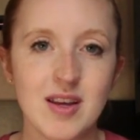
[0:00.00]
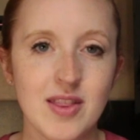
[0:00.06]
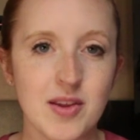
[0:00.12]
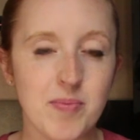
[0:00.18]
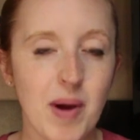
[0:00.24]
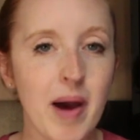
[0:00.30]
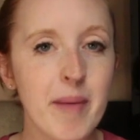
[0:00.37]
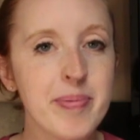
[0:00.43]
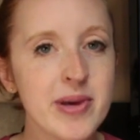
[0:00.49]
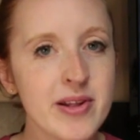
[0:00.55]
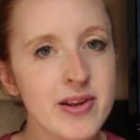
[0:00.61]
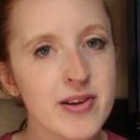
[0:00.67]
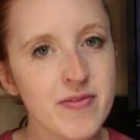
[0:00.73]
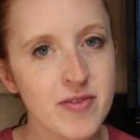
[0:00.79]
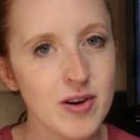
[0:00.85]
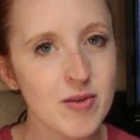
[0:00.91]
They're
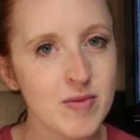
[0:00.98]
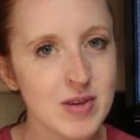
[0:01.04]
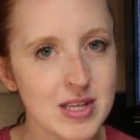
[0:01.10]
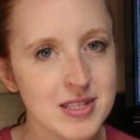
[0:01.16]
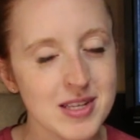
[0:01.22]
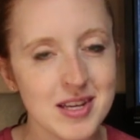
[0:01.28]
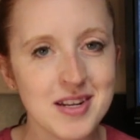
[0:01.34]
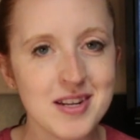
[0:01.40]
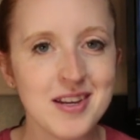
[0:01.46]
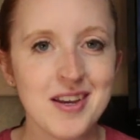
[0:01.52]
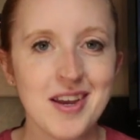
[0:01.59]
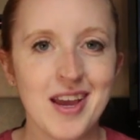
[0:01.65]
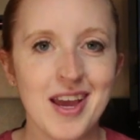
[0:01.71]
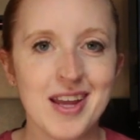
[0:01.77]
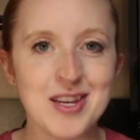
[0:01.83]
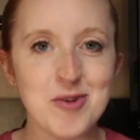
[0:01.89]
popular for a reason,
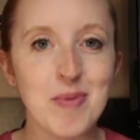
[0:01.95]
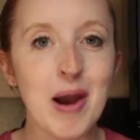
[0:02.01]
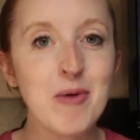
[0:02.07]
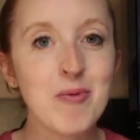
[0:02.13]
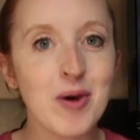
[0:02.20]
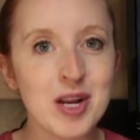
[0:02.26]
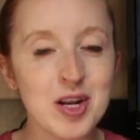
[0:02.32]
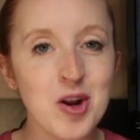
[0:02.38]
and you might want